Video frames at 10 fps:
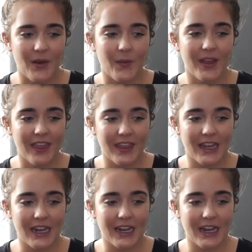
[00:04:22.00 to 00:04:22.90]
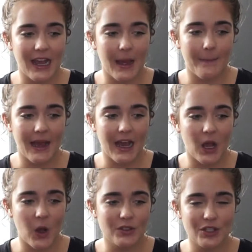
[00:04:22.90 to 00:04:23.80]
within
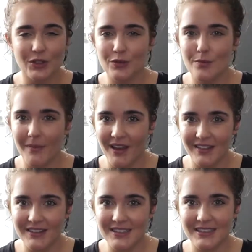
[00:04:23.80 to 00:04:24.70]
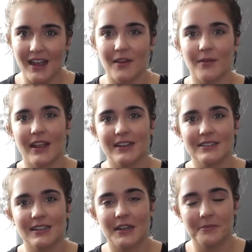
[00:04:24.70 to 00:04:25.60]
about 2 months, I
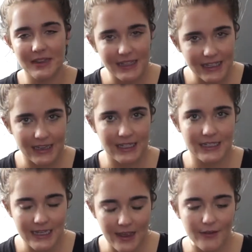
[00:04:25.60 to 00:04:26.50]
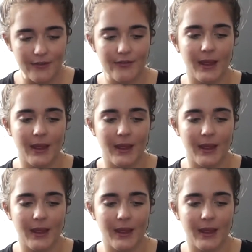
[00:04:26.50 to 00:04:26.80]
went completely deaf.